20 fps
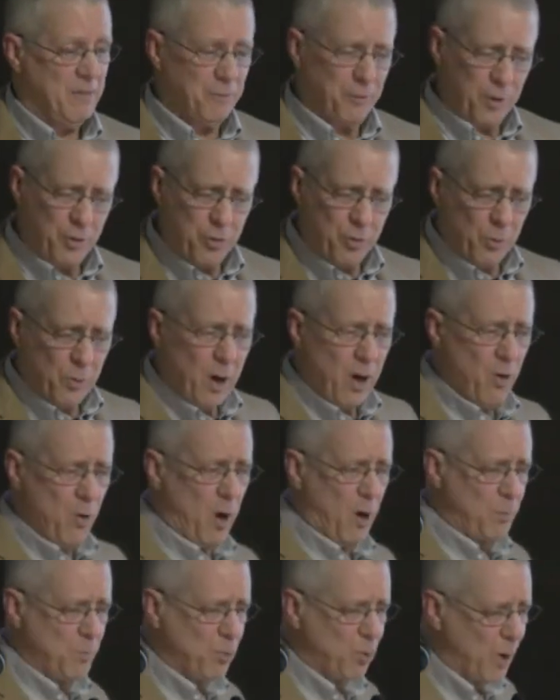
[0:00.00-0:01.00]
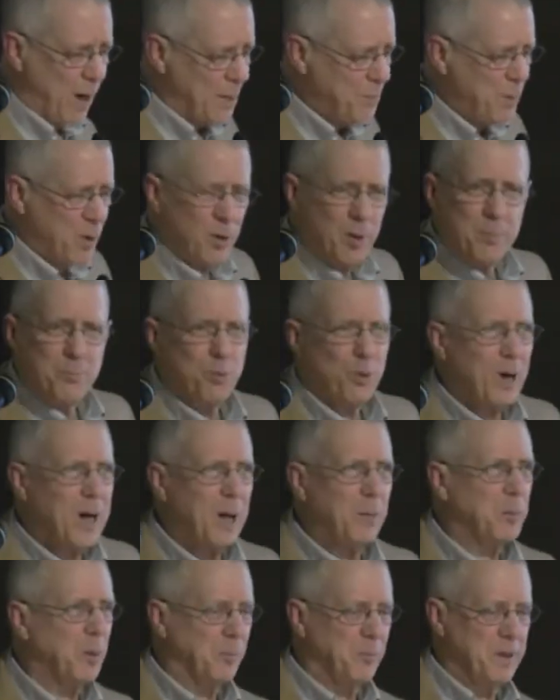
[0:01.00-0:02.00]
For Thoreau, our primary
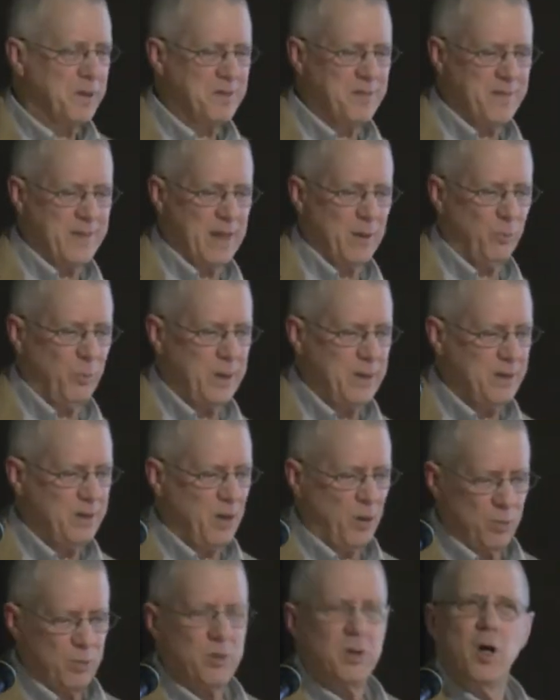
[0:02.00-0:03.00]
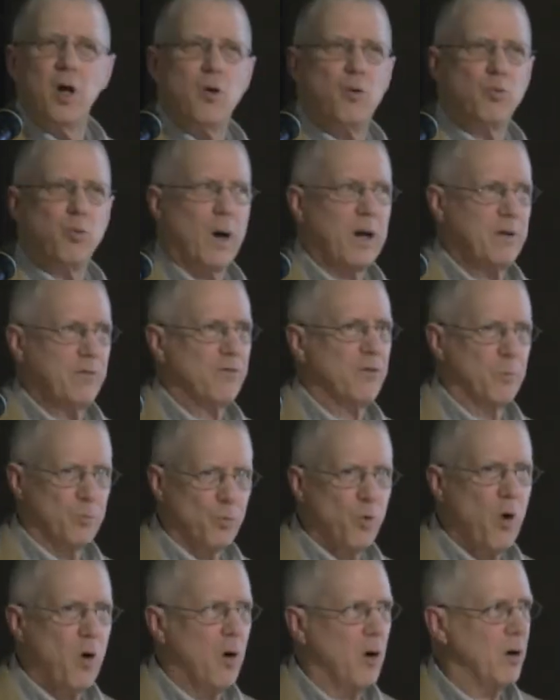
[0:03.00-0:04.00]
problem isn't that we don't know right
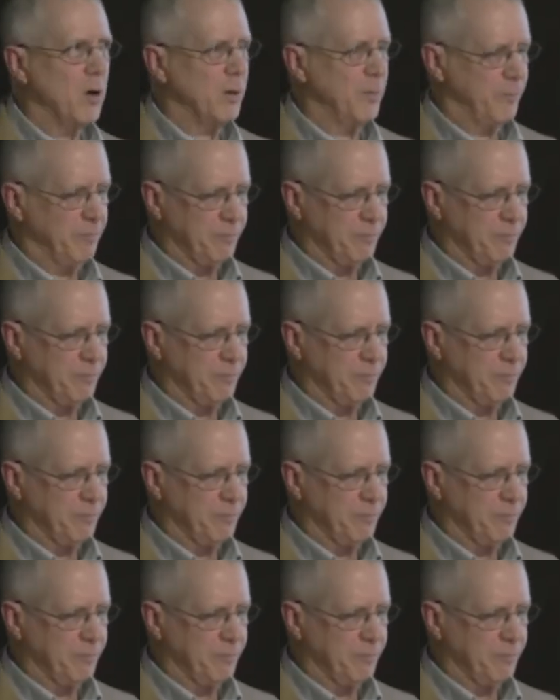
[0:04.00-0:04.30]
from wrong.